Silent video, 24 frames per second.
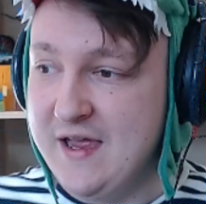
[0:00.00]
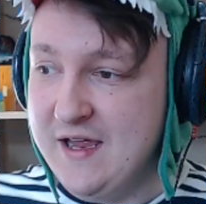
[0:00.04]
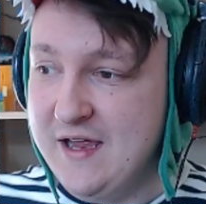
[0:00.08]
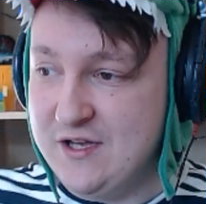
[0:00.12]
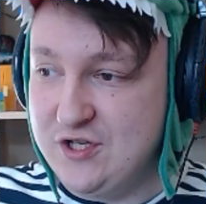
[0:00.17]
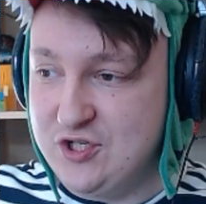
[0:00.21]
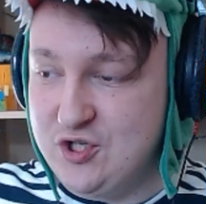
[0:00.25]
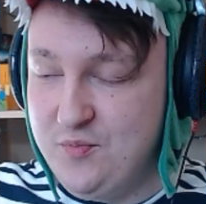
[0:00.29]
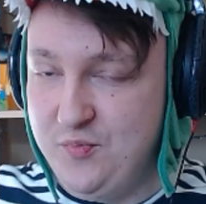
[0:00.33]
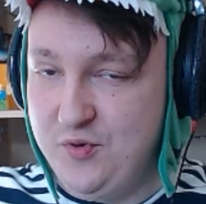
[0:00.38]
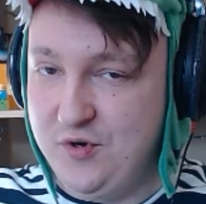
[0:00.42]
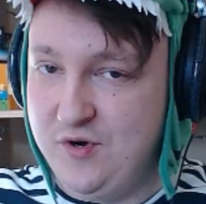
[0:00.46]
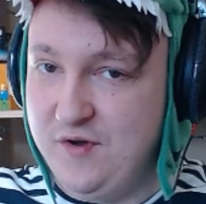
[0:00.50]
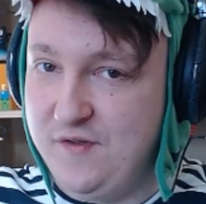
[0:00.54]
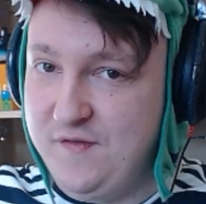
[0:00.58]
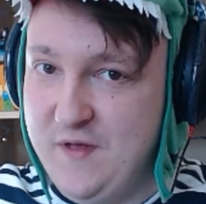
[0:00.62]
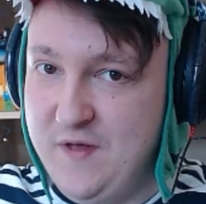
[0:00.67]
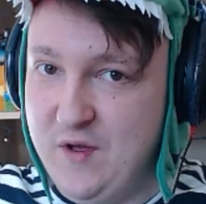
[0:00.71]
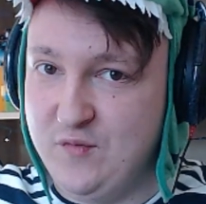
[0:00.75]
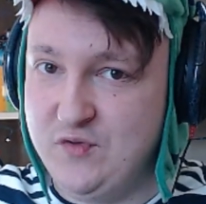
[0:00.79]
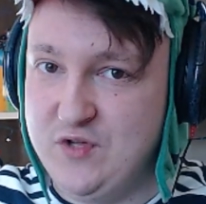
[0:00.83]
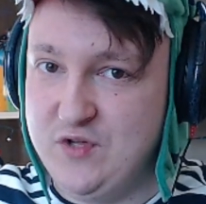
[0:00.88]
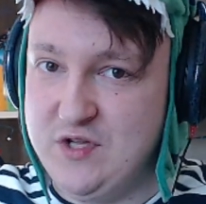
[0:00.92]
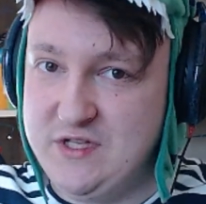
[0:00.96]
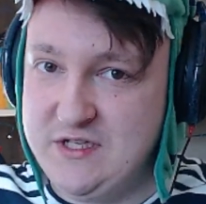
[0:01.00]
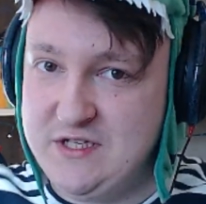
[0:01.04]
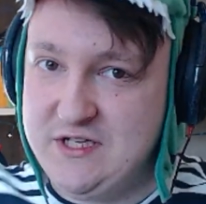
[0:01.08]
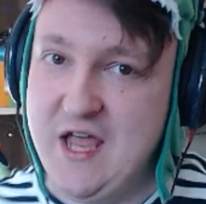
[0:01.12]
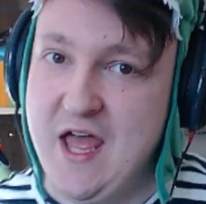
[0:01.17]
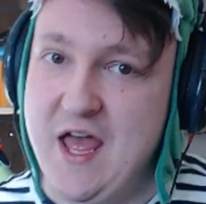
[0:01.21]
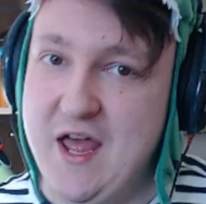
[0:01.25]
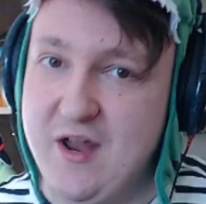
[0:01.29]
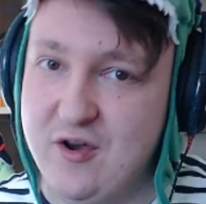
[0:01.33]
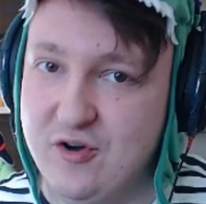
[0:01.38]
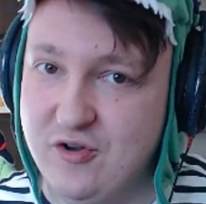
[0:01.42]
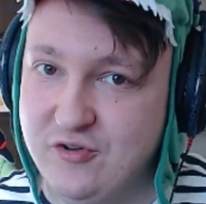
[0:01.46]
It's the birthday of the
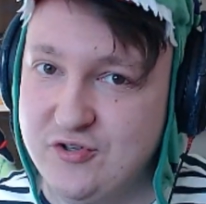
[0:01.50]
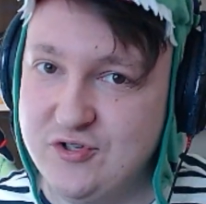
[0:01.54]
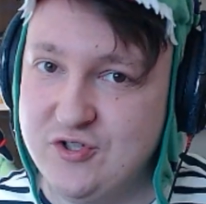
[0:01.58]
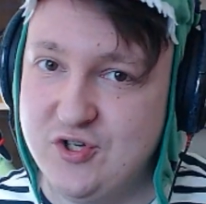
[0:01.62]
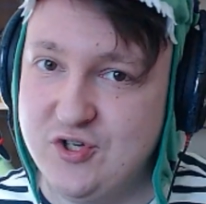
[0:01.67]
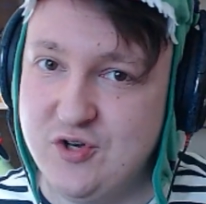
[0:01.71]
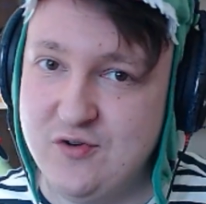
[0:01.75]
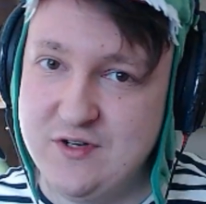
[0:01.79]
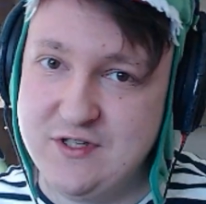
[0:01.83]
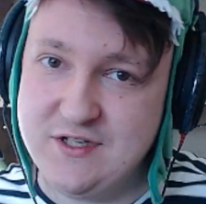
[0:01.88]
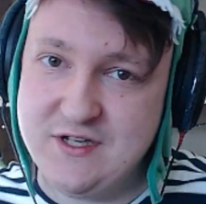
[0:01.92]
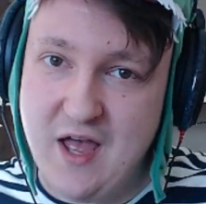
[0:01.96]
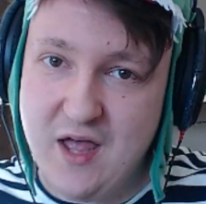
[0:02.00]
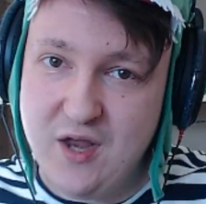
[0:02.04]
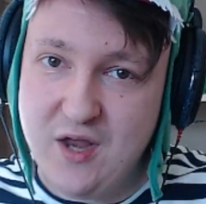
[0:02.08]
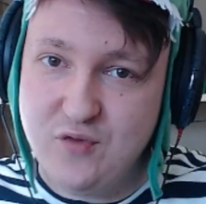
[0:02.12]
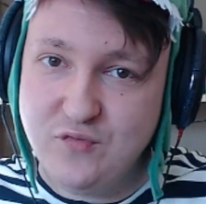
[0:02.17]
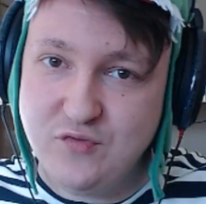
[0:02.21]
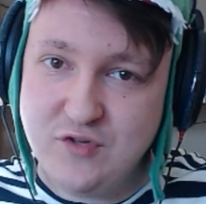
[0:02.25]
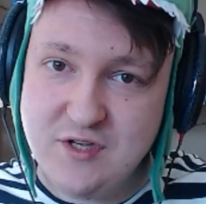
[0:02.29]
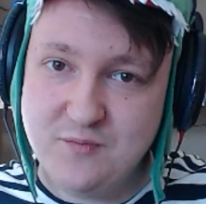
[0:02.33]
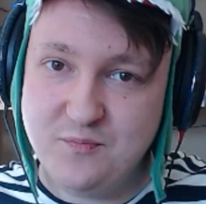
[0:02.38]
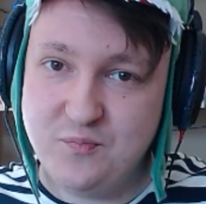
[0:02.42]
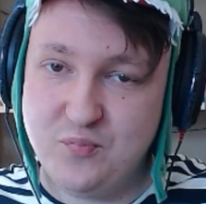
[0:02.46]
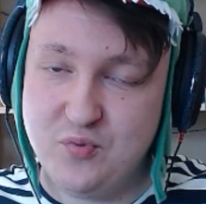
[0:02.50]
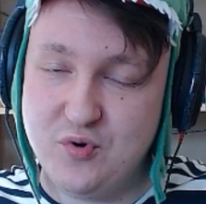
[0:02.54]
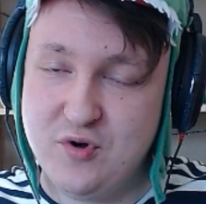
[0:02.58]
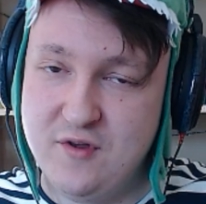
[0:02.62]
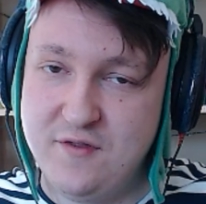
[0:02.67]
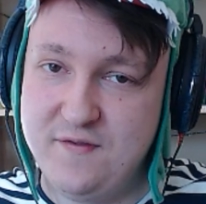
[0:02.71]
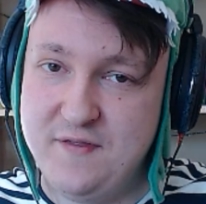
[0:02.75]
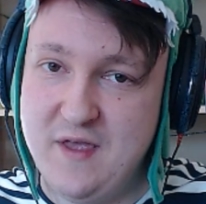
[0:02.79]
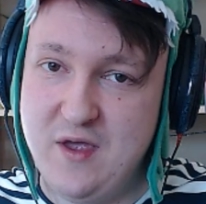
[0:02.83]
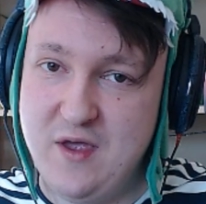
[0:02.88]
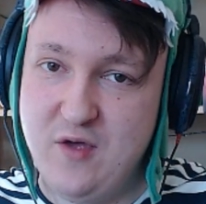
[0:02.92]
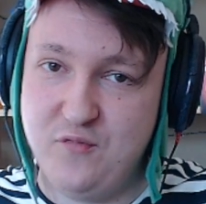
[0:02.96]
channel. So it's kind of the
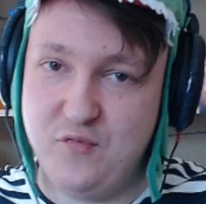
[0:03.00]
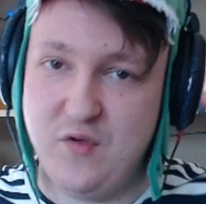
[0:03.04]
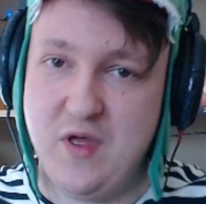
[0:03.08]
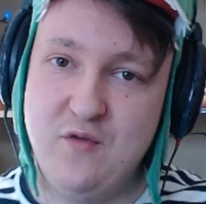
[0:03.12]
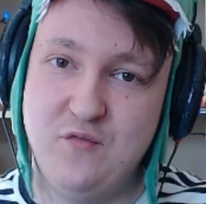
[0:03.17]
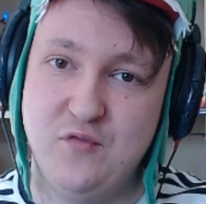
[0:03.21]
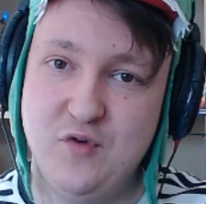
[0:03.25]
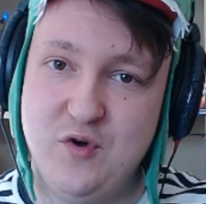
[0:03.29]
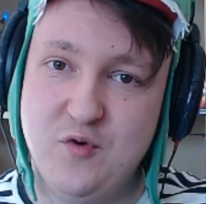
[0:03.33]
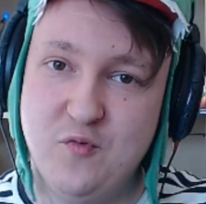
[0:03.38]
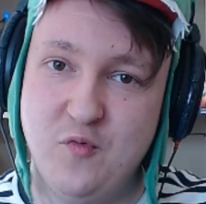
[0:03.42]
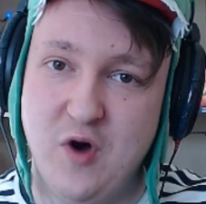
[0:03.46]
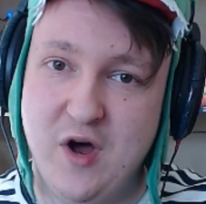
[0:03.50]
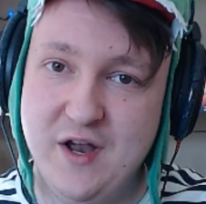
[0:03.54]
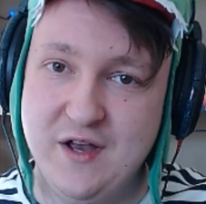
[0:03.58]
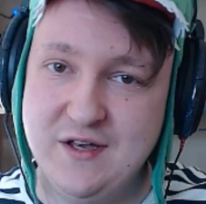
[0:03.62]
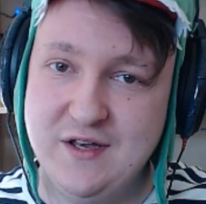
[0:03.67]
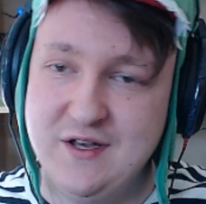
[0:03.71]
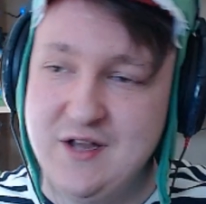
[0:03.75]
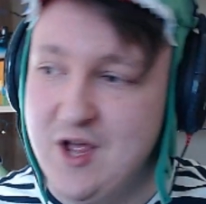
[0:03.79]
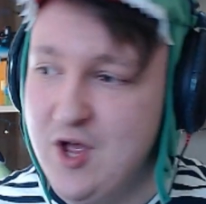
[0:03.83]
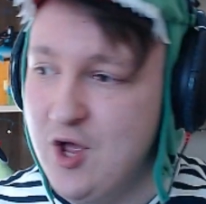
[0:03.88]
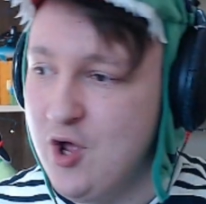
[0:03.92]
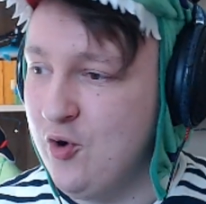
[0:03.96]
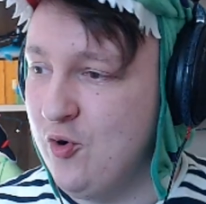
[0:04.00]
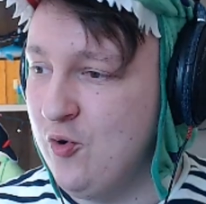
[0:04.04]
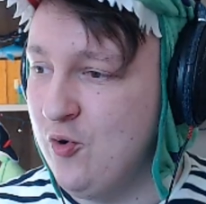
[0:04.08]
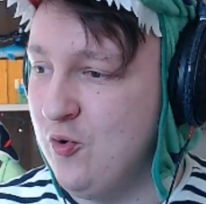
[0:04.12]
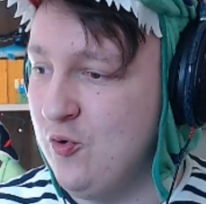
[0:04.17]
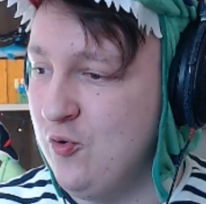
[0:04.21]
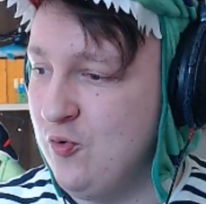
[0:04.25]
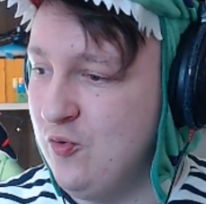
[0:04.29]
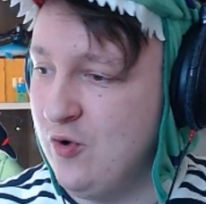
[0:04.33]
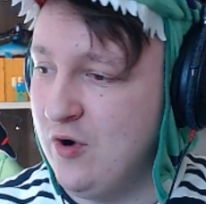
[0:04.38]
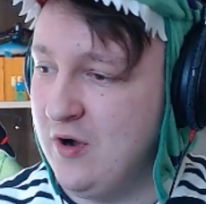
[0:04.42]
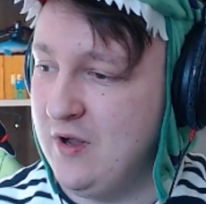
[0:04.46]
birthday of everyone
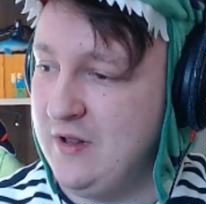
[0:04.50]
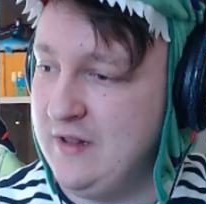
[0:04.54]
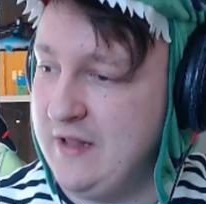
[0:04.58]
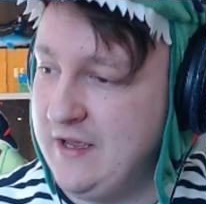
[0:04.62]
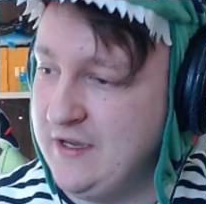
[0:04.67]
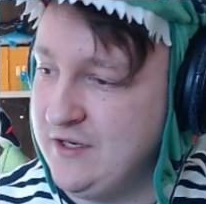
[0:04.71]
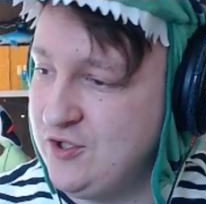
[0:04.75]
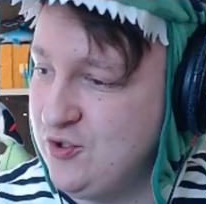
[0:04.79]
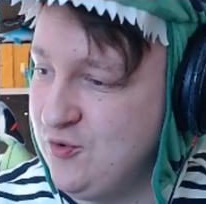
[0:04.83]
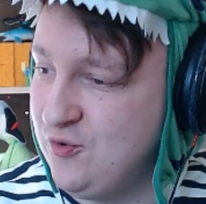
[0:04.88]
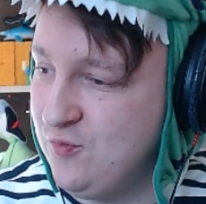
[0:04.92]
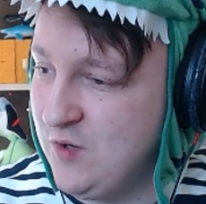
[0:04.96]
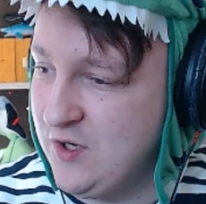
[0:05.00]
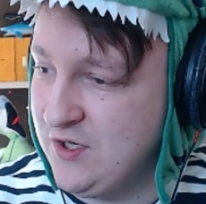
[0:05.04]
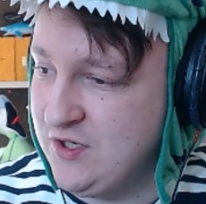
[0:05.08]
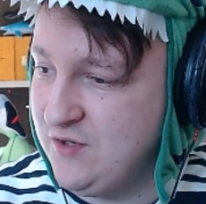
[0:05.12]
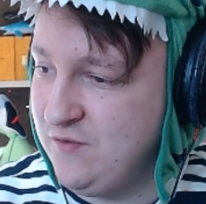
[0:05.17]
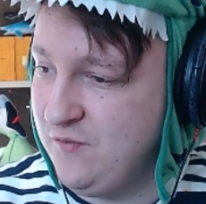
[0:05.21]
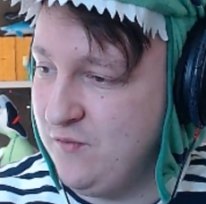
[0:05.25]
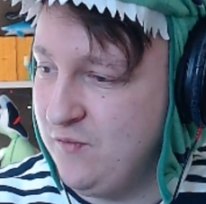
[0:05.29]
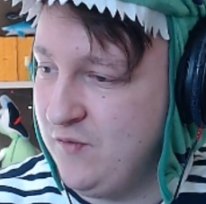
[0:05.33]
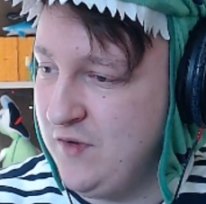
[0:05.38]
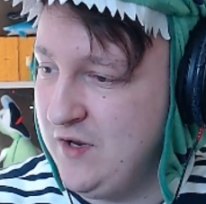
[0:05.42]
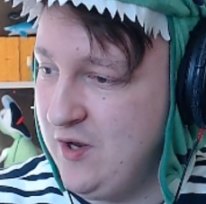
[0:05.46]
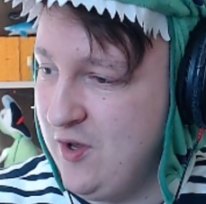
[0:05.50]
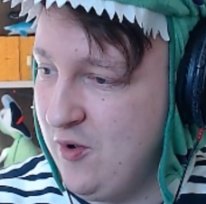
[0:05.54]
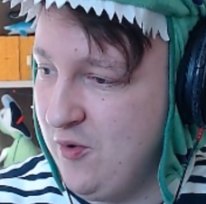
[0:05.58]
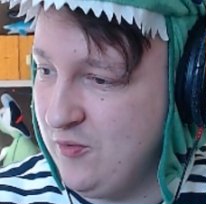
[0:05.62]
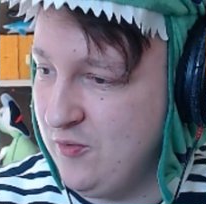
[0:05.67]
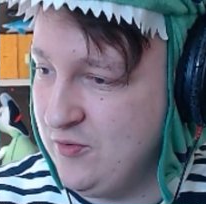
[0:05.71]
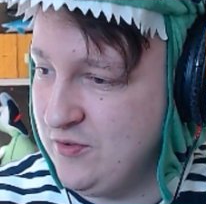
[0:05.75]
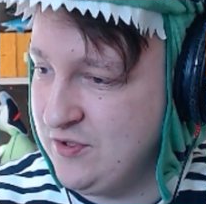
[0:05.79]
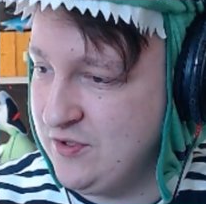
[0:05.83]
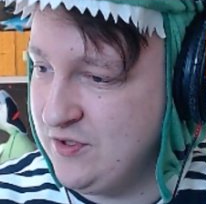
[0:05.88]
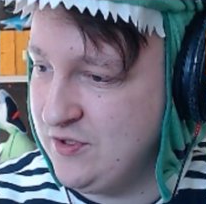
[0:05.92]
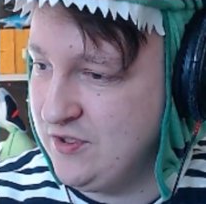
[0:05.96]
who likes to watch the
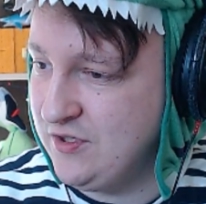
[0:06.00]
videos.